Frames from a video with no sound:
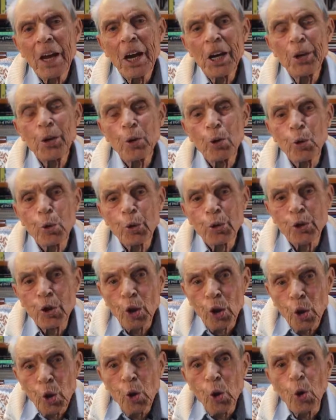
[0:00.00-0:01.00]
He taught
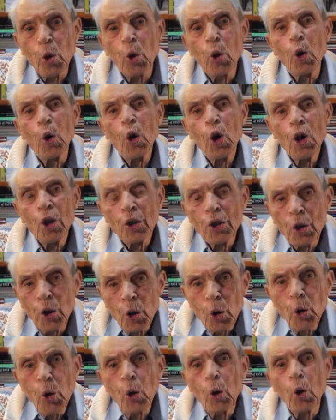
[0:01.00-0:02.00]
the law,
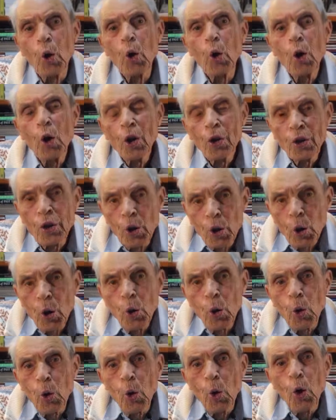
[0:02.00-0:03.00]
the law, the
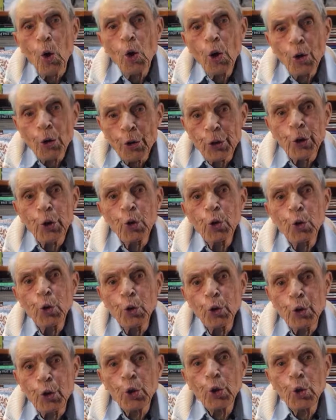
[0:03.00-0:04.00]
law,
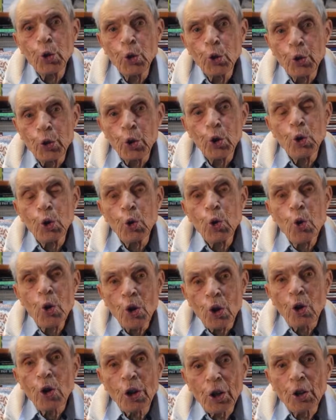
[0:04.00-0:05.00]
do, do,
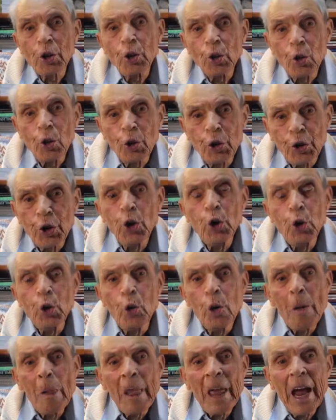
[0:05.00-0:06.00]
do, cock-a-doodle
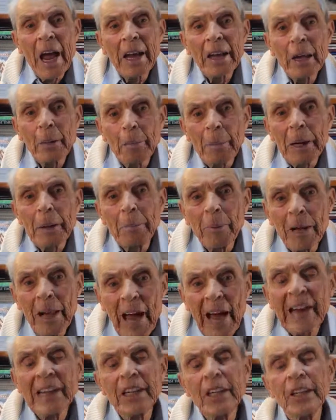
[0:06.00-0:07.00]
do, and the
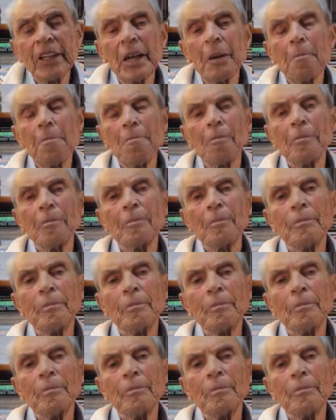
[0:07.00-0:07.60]
people hated him.